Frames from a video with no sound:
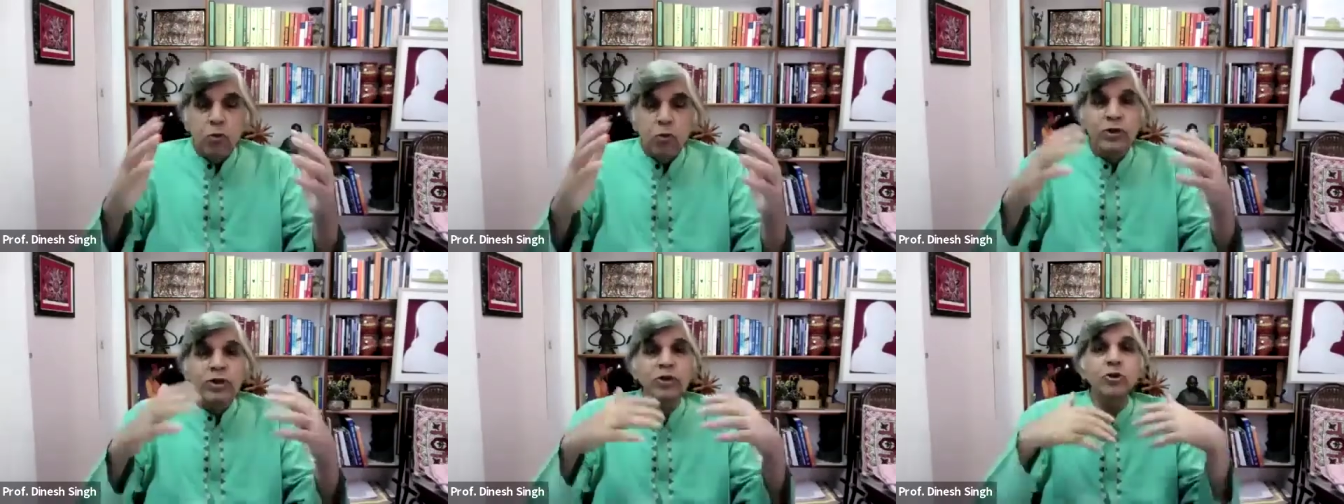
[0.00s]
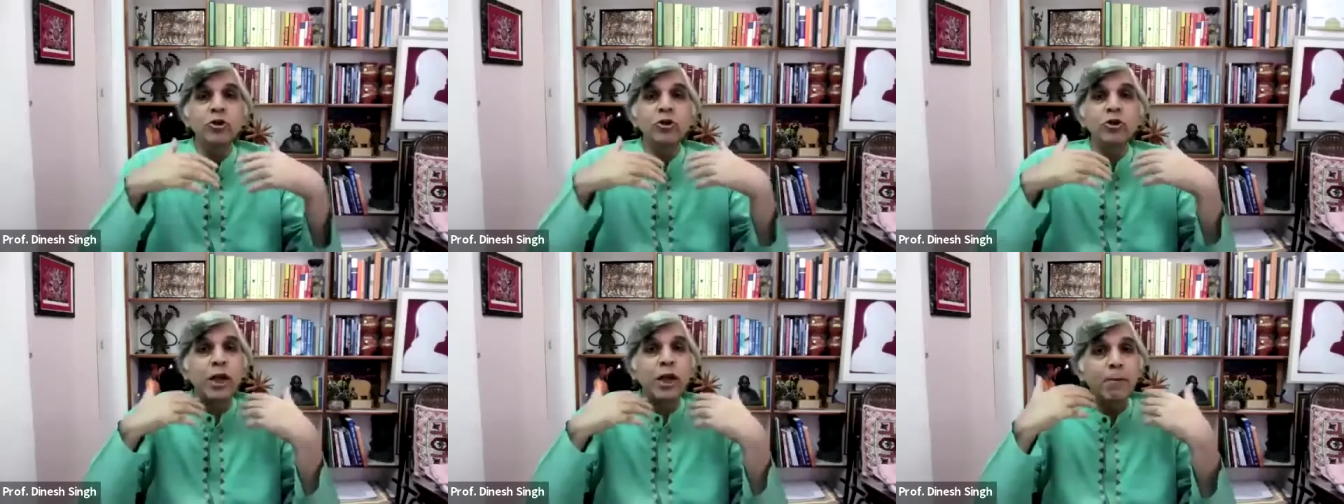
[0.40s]
We
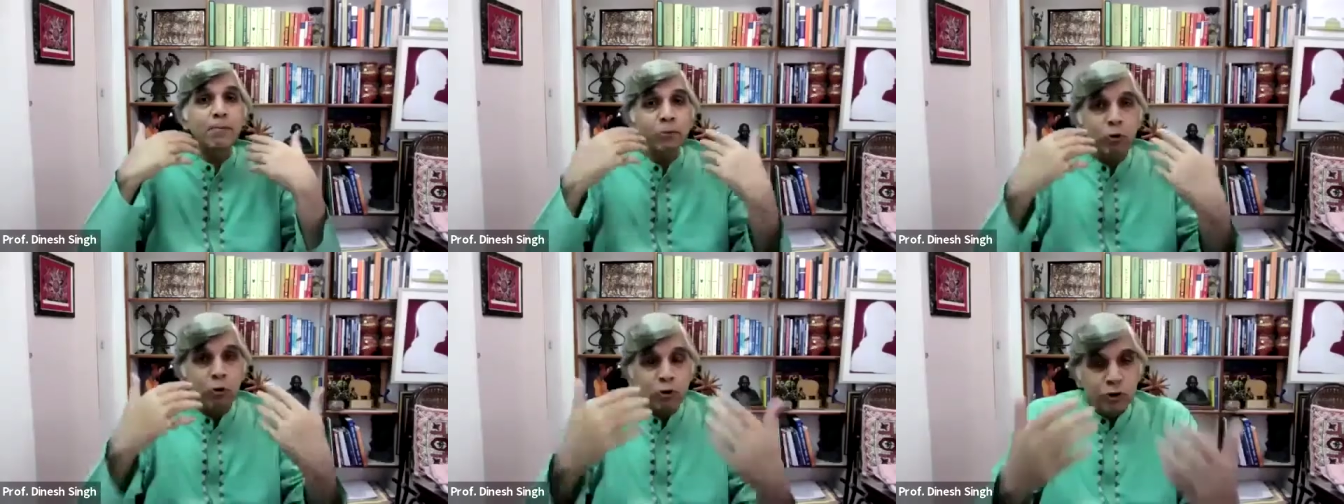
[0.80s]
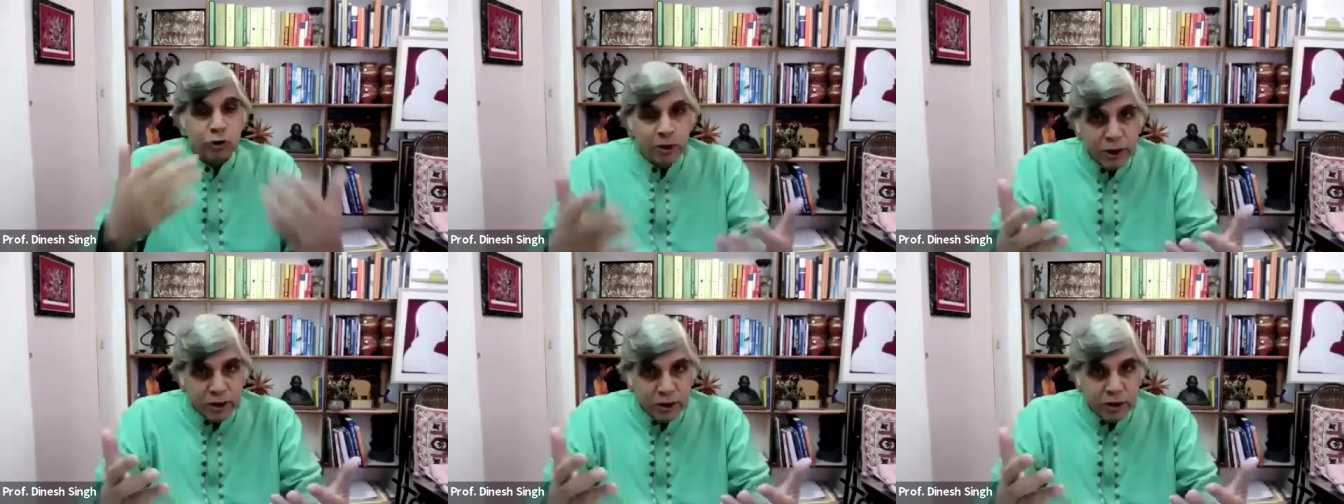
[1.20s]
keep
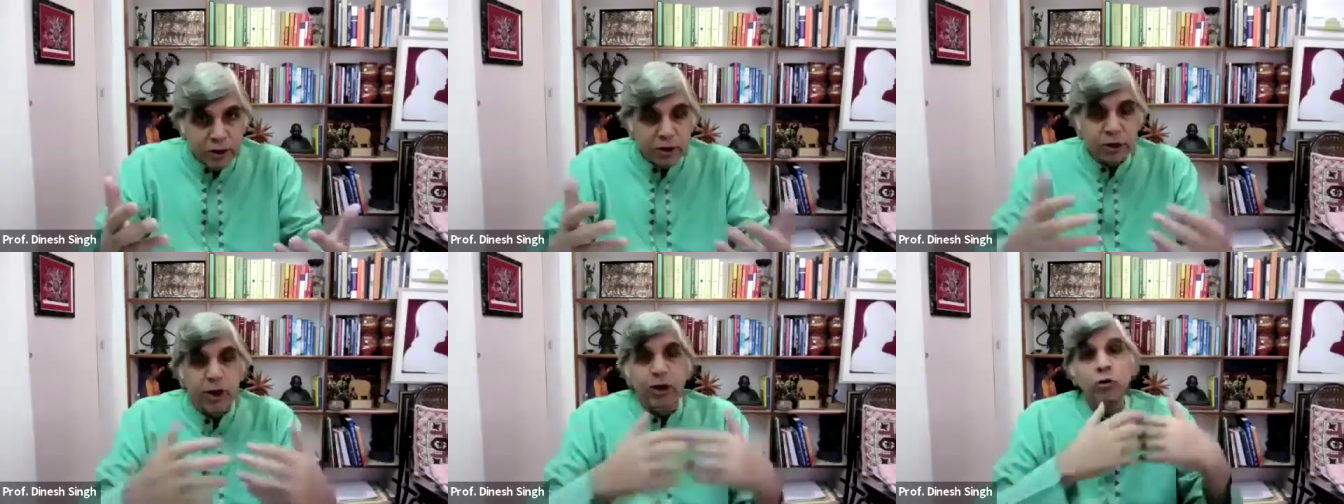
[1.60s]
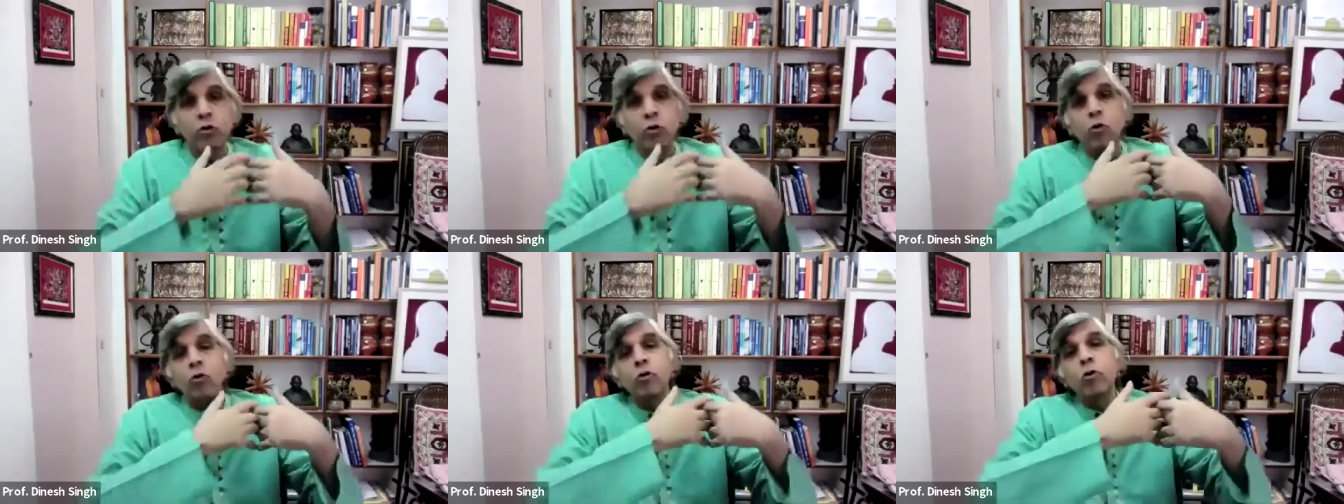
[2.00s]
social distancing.
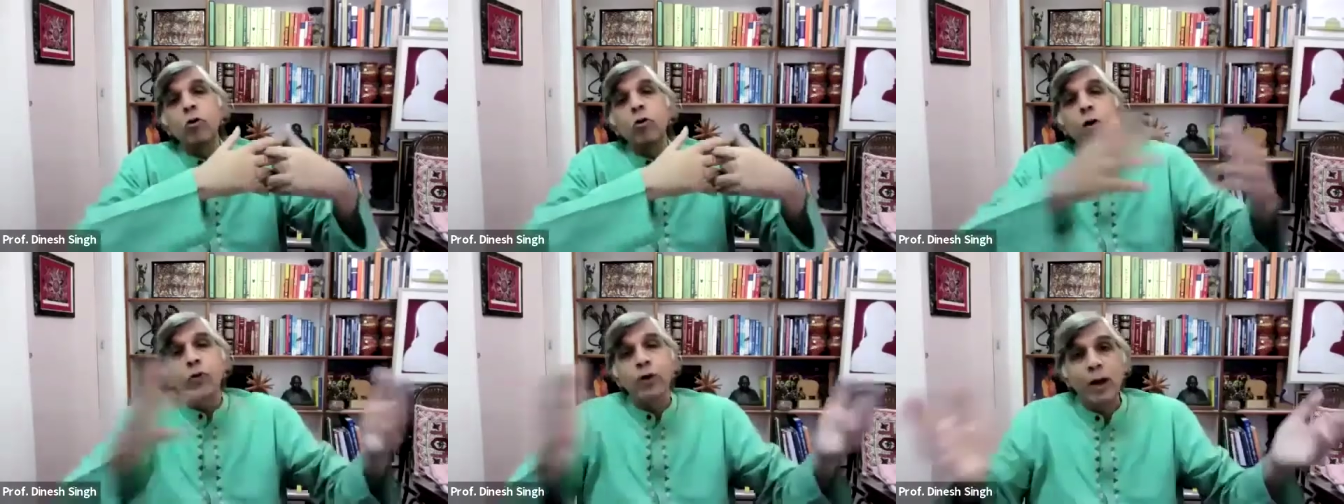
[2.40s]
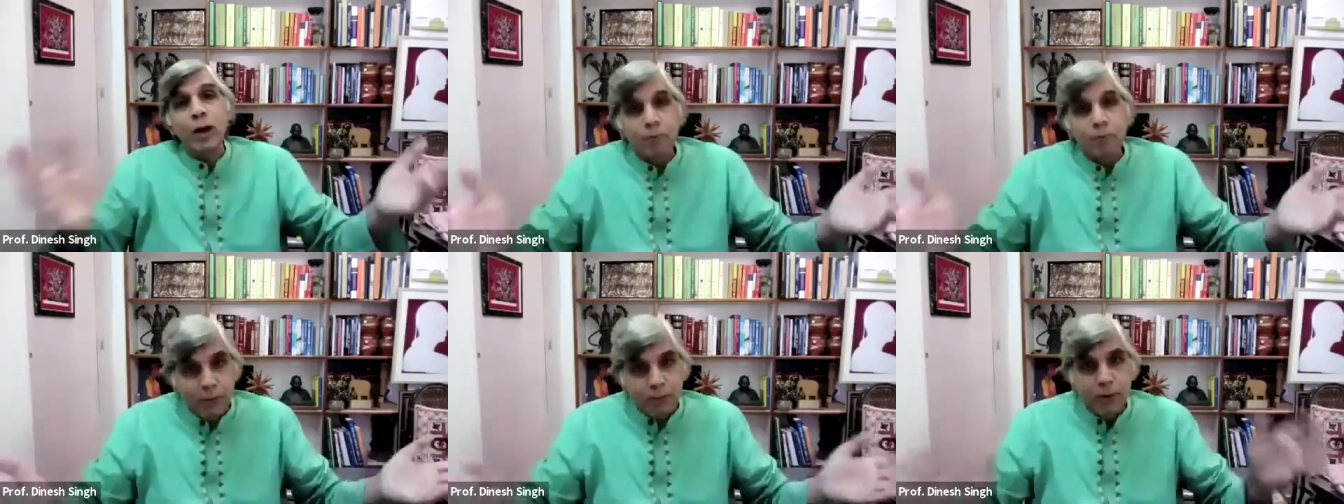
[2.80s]
Don't go out
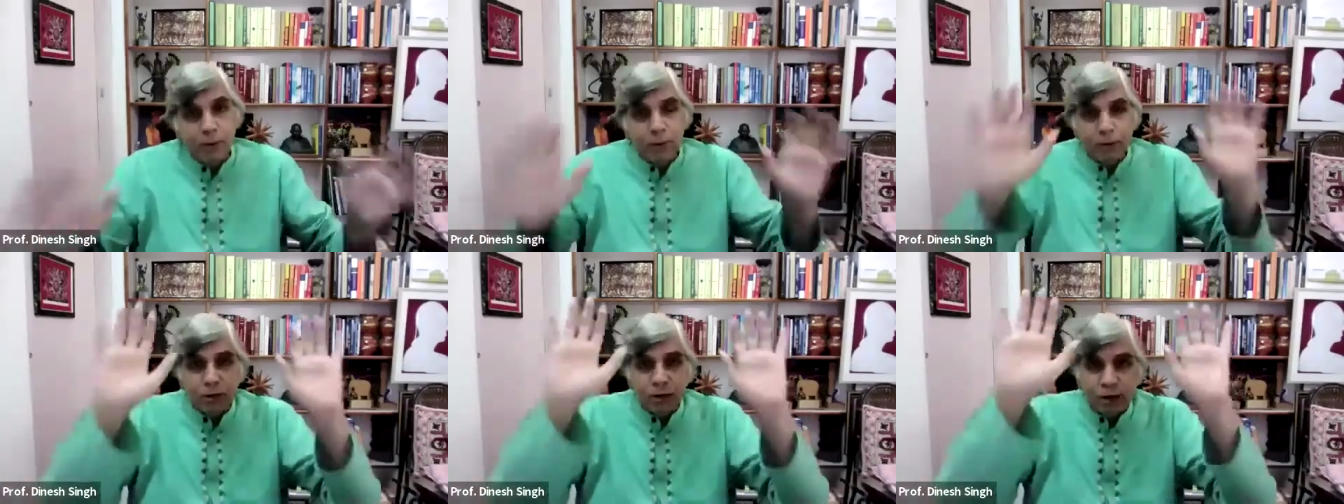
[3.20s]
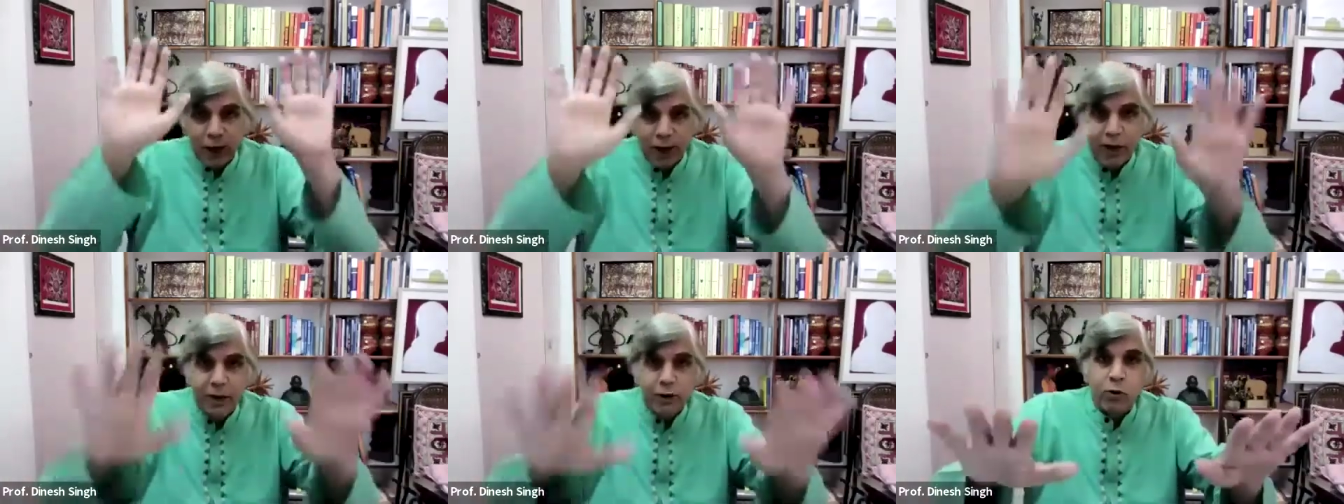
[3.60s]
and meet people.
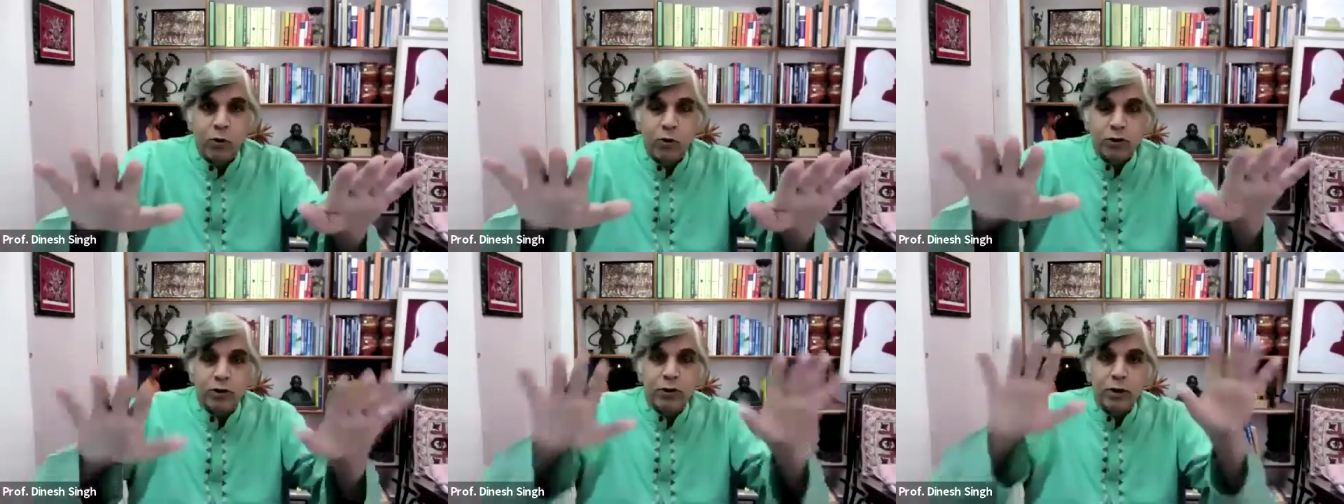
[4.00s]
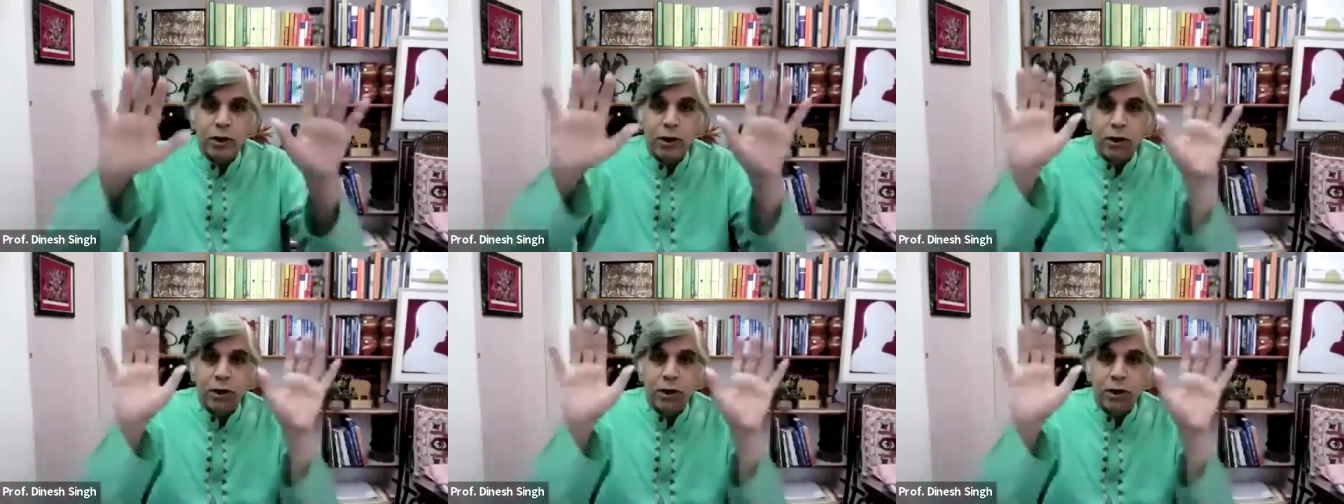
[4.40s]
Stay indoors.